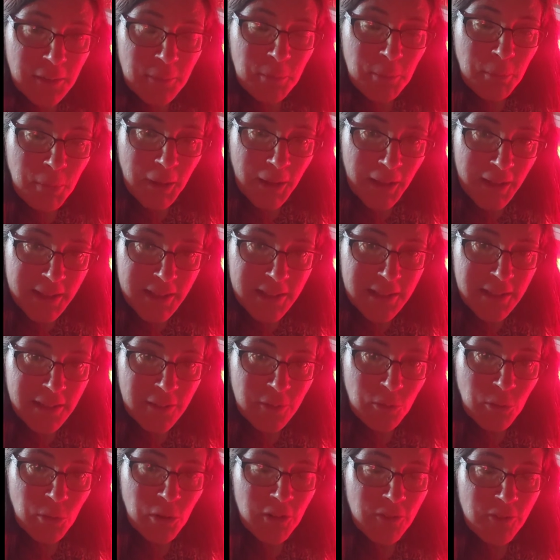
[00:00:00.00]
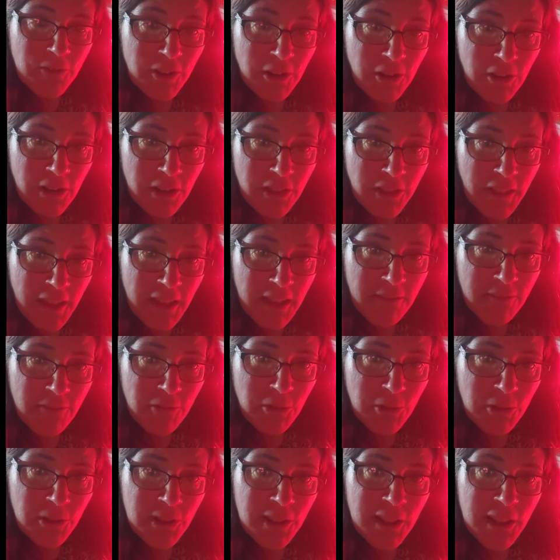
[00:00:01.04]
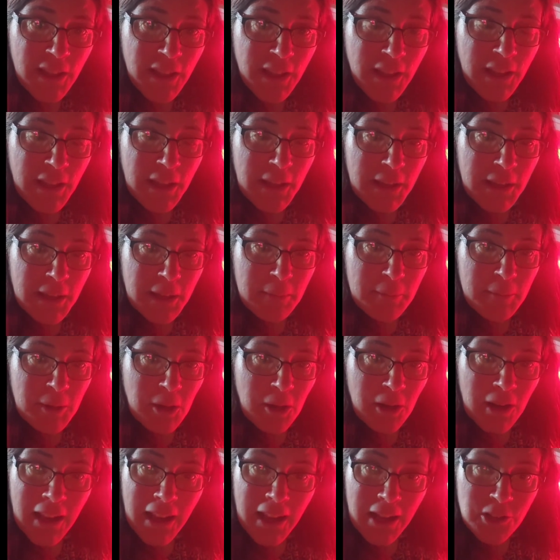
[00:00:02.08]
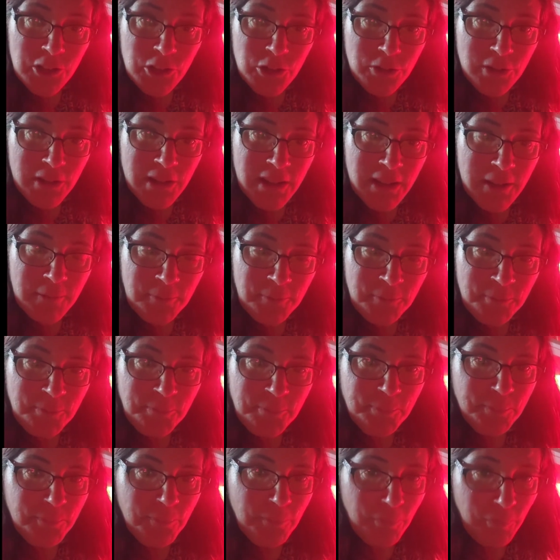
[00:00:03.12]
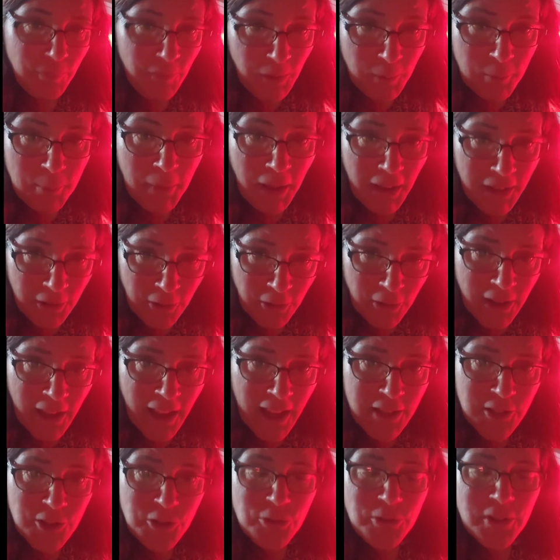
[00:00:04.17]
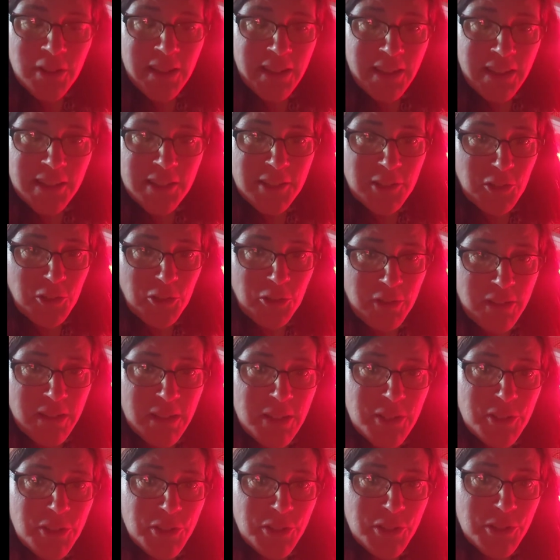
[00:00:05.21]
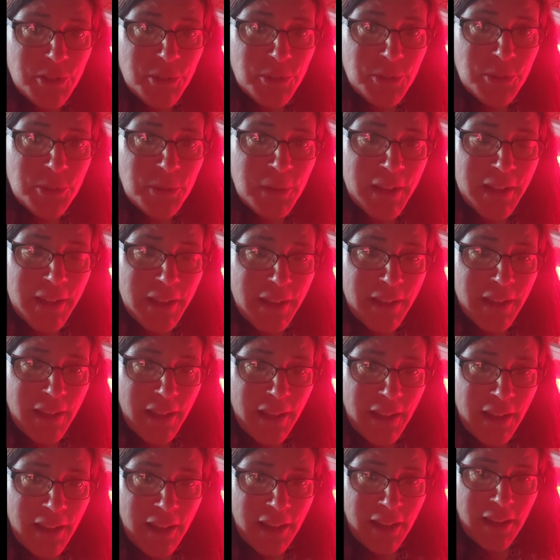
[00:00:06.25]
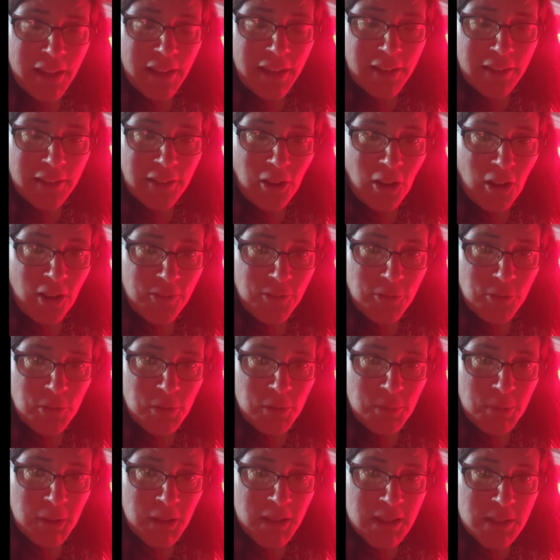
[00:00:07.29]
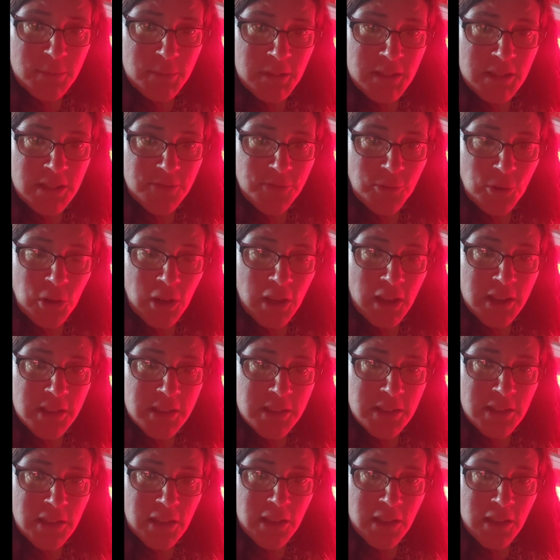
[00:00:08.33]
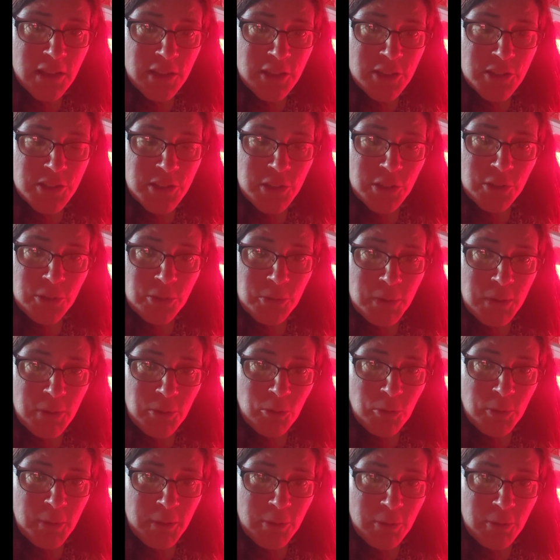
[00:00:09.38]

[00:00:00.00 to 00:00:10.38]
but we're very thankful. Our hatchery, Meyer Hatchery, has agreed to offer replacements for us. So we will be